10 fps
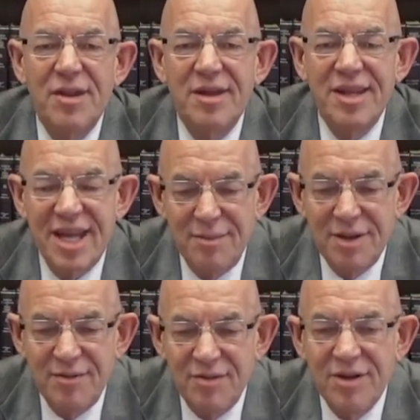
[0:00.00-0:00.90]
that
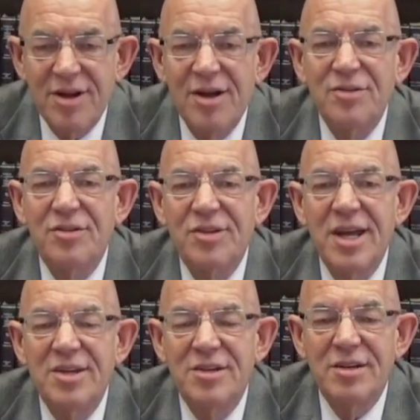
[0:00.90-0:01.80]
came in for a
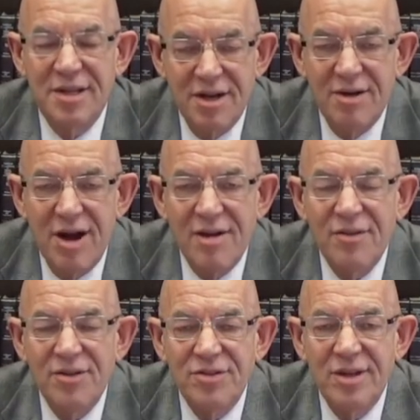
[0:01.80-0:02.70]
consultation in our
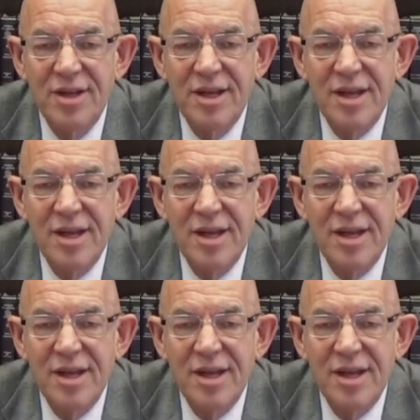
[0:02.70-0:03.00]
office.